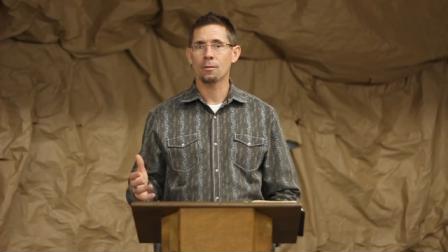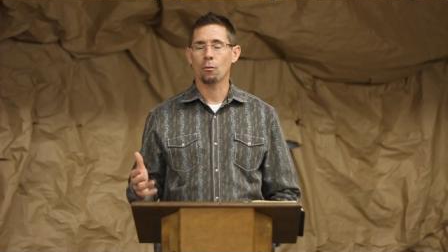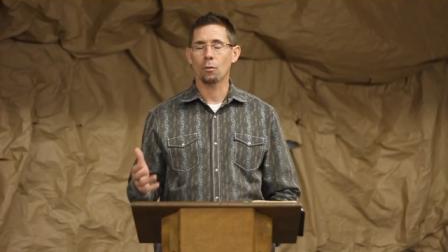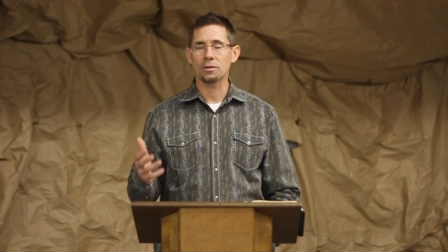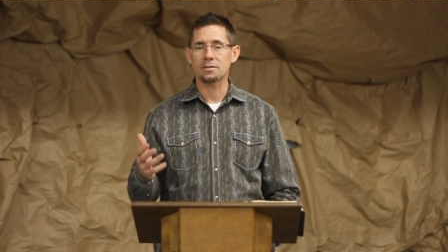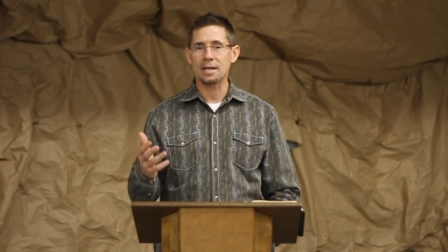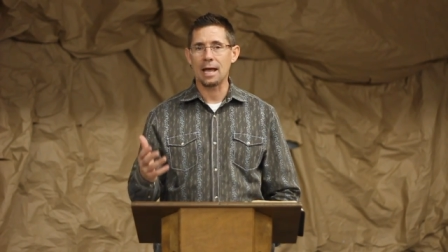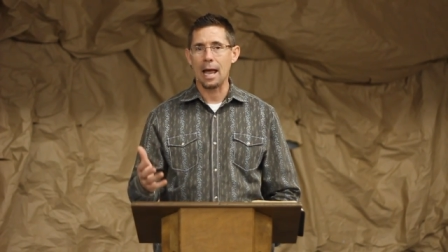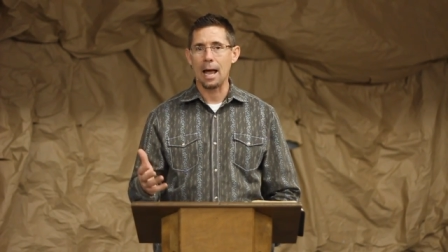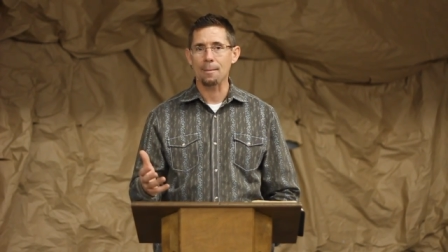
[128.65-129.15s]

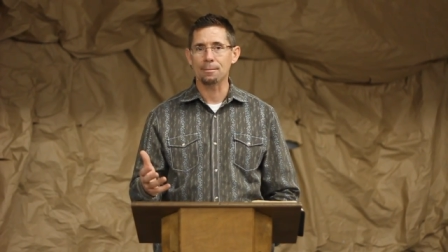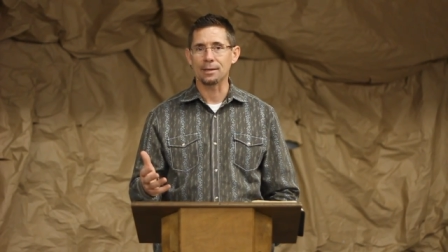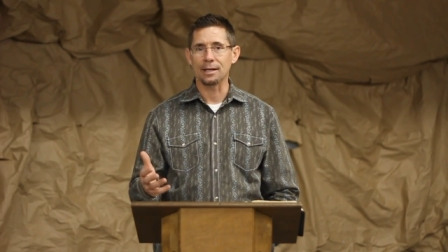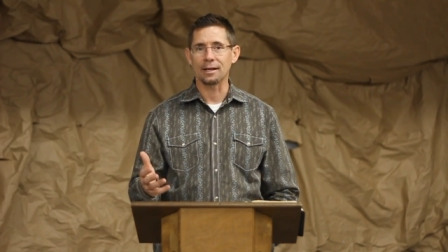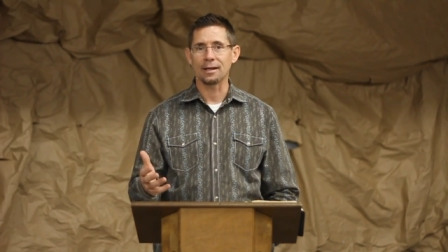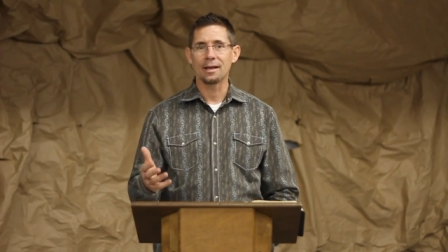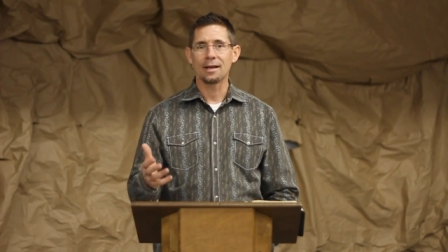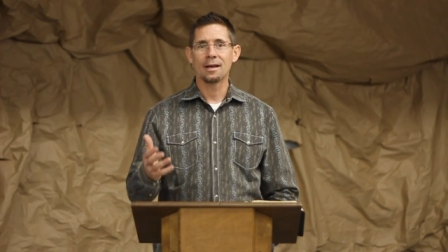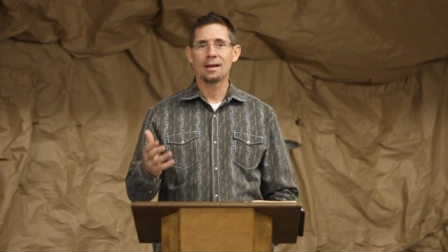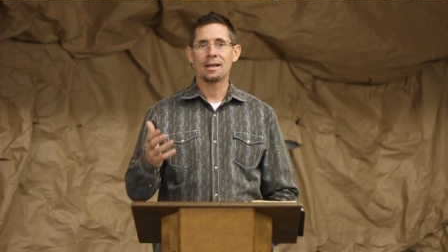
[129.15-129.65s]
What's
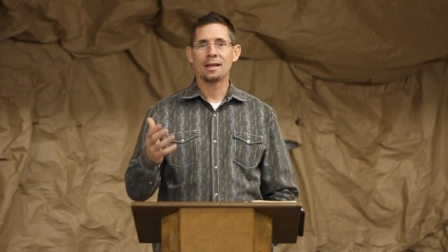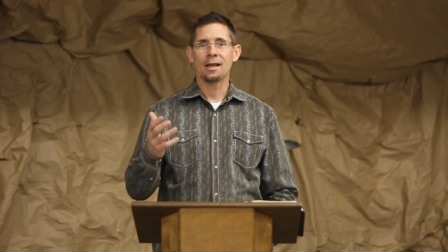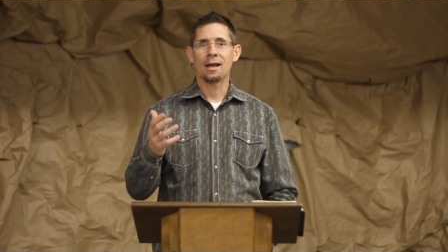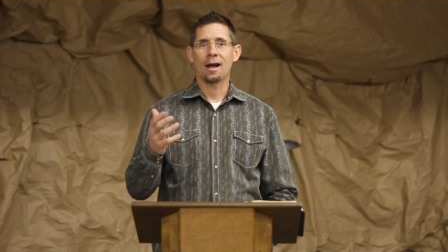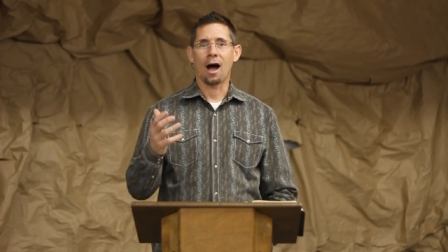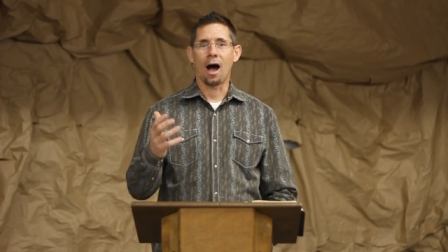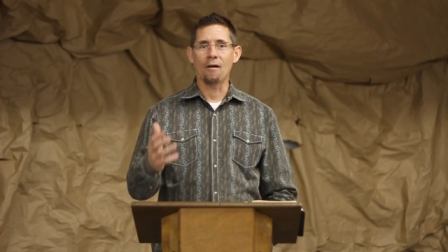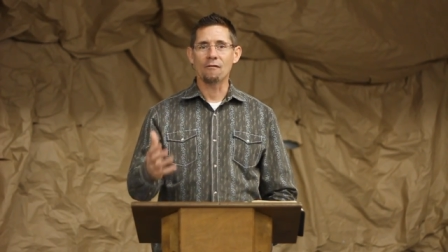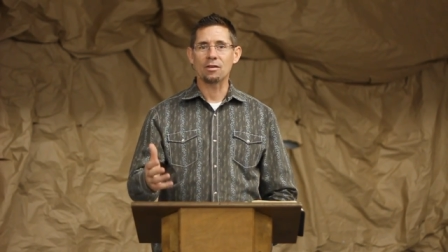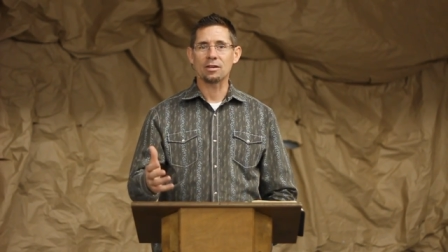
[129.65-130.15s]
happening?
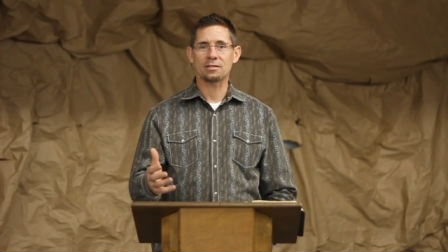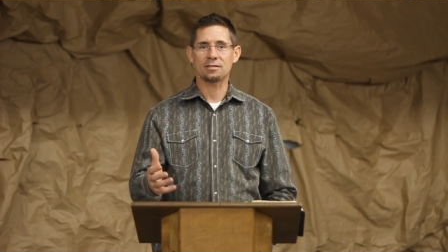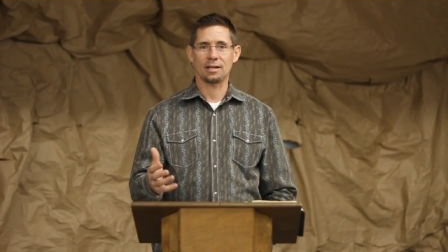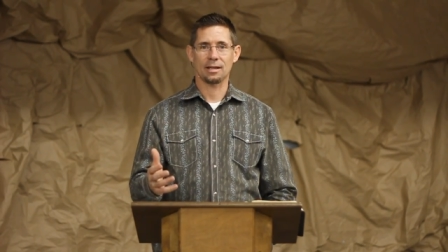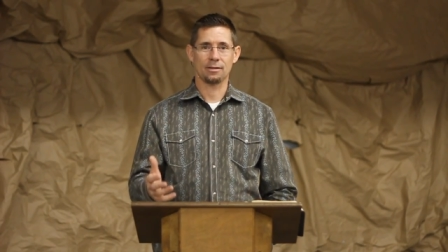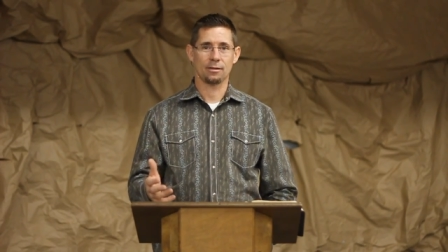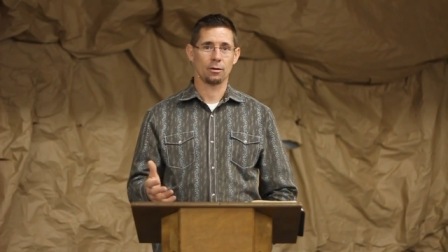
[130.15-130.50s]
Obviously,